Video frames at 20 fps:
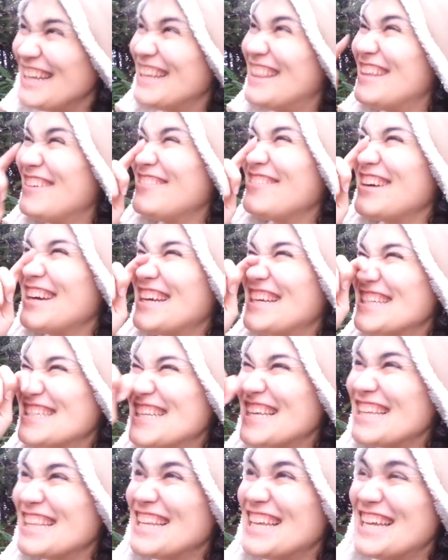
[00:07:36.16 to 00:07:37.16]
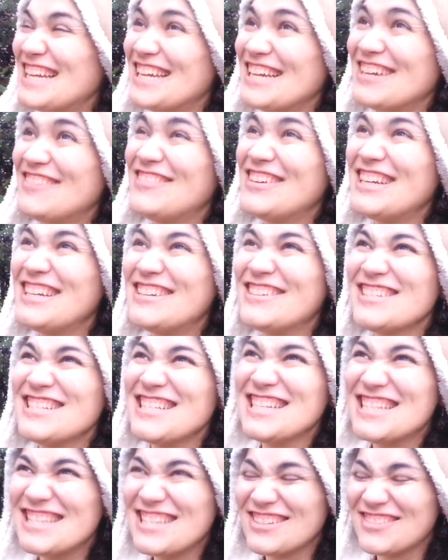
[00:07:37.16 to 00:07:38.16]
in the rain, just like landing on my nose.
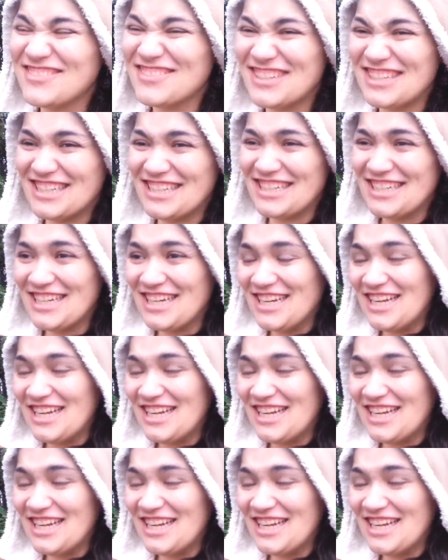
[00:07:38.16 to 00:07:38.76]
It's so fun.